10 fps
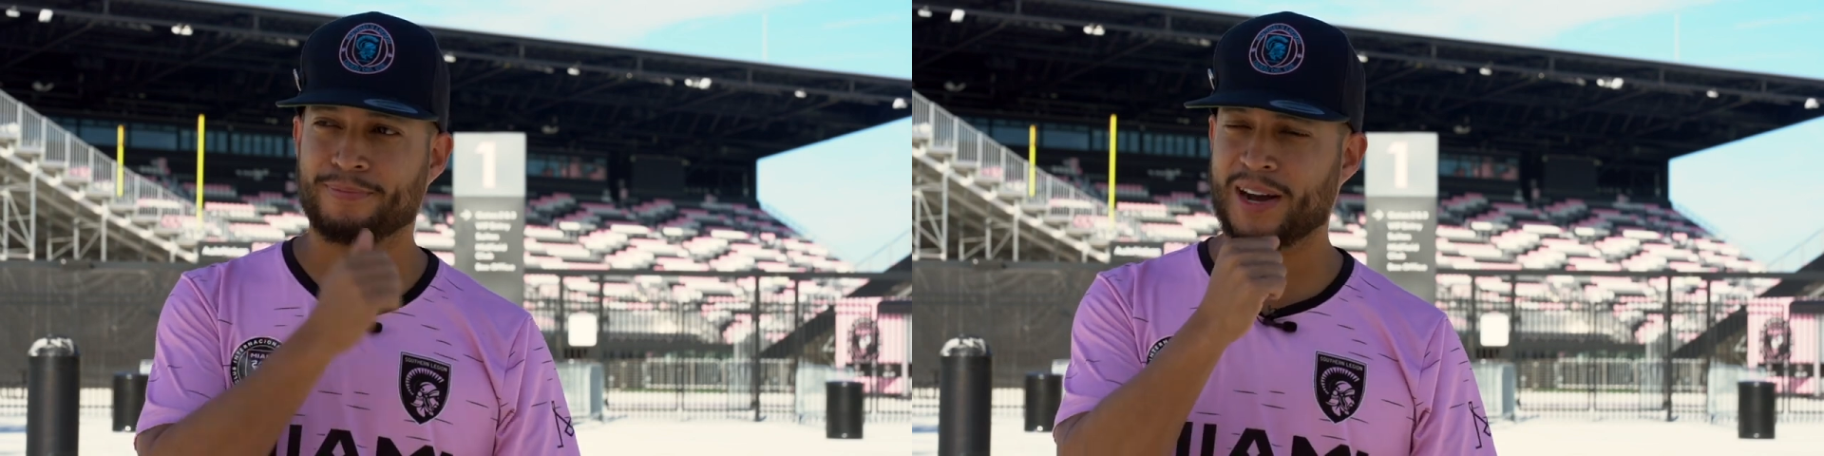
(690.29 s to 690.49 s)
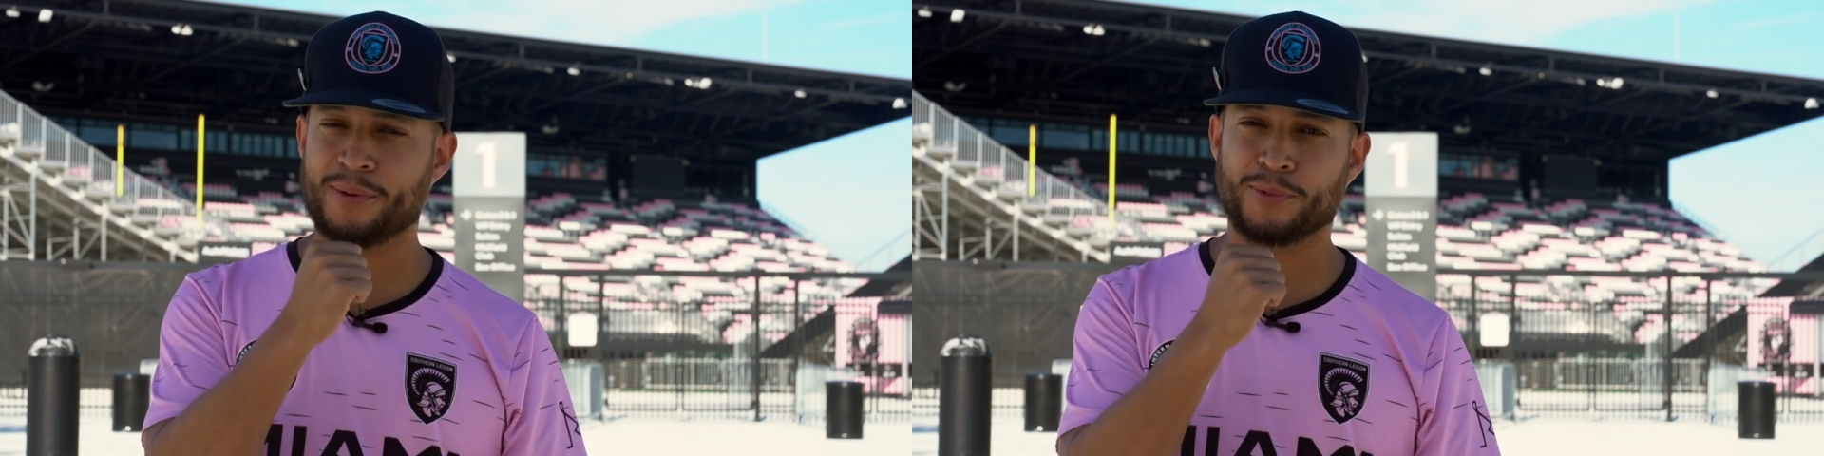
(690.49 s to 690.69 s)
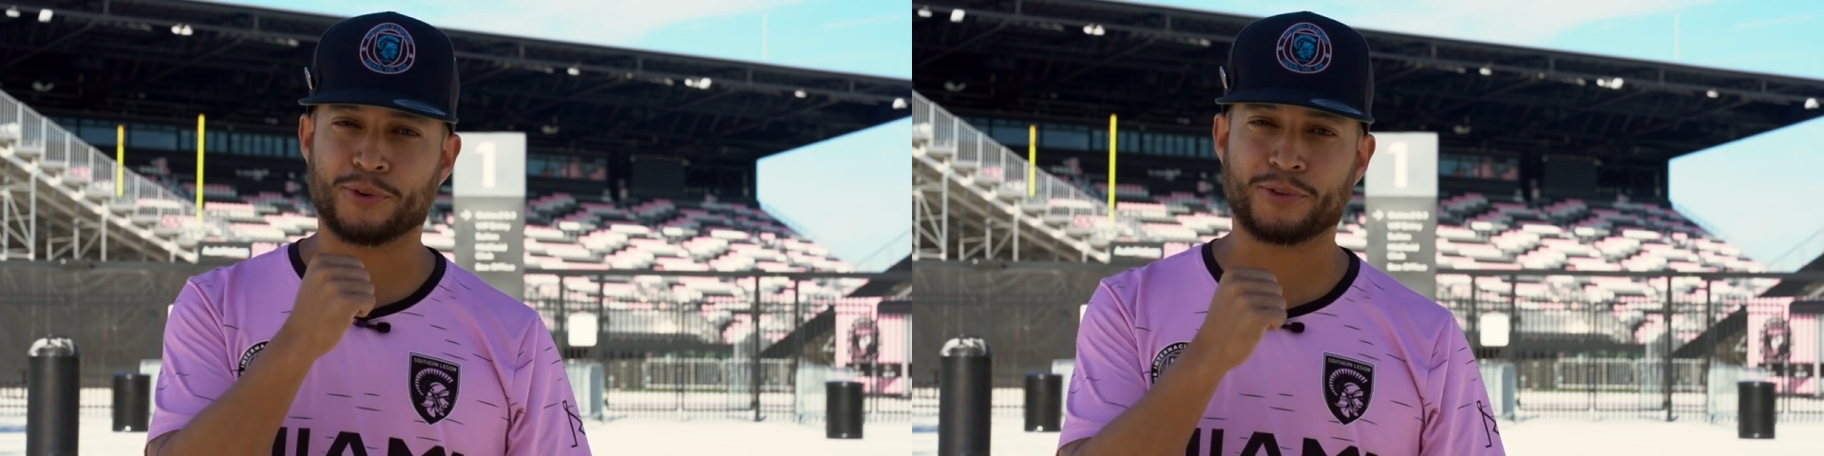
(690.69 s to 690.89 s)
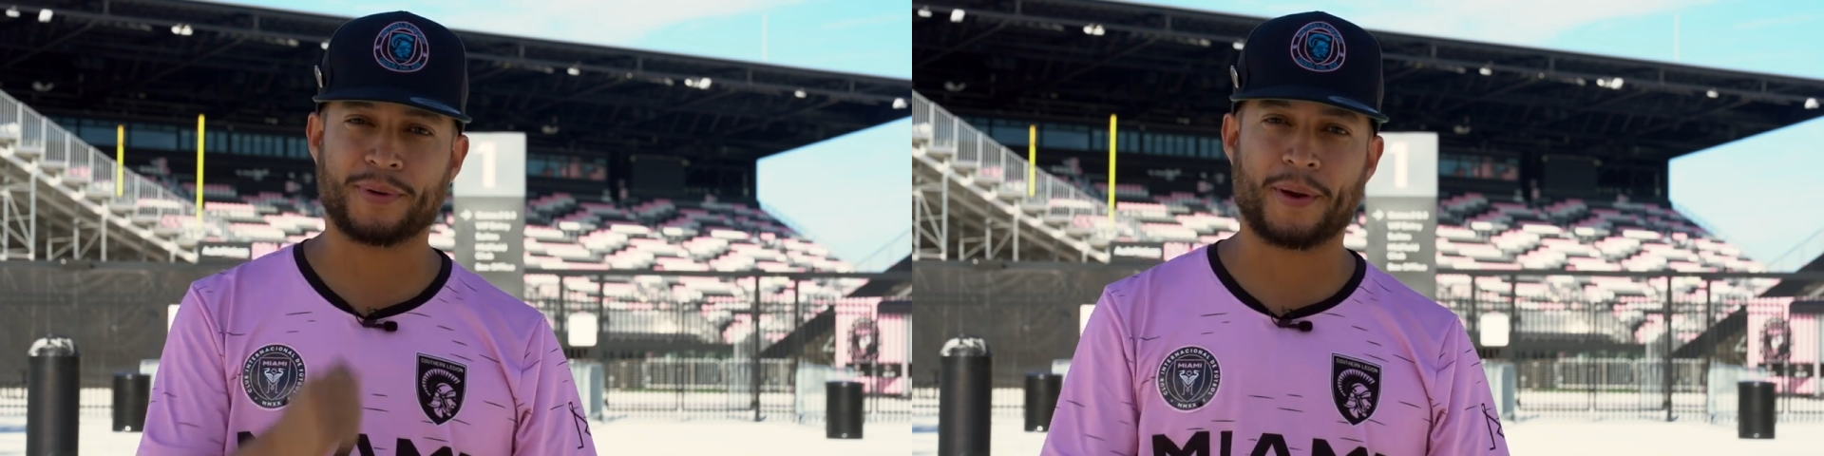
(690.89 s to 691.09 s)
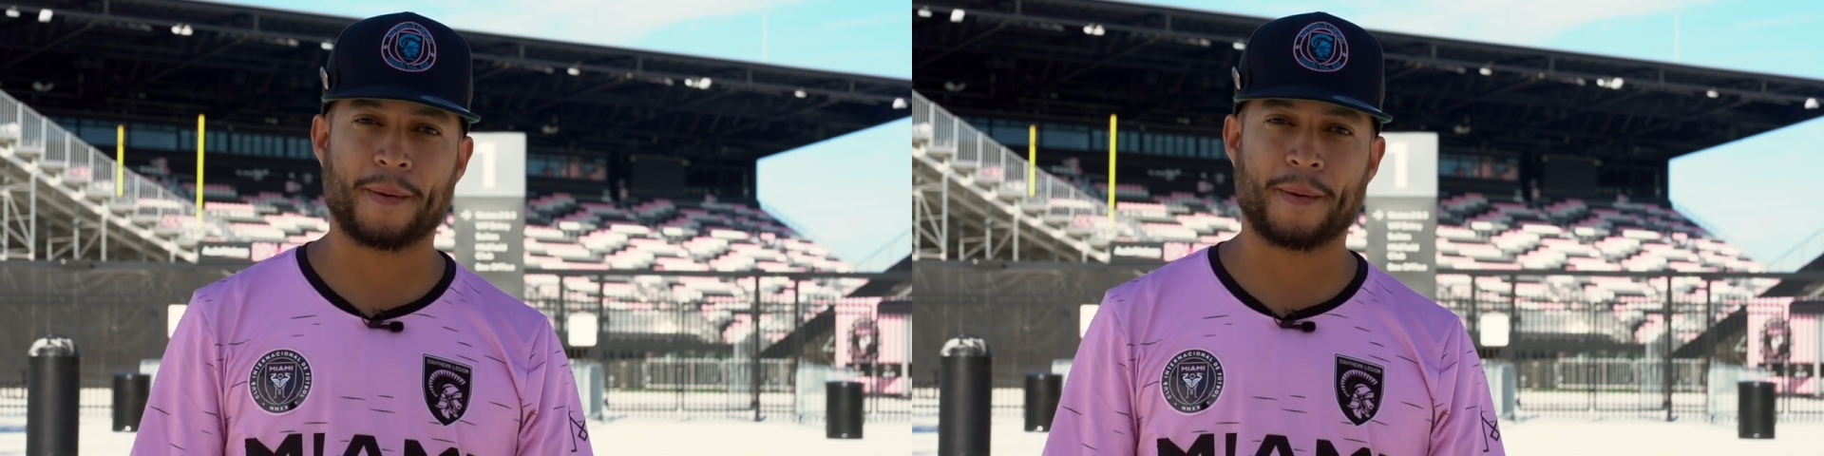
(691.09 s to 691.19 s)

Vamos.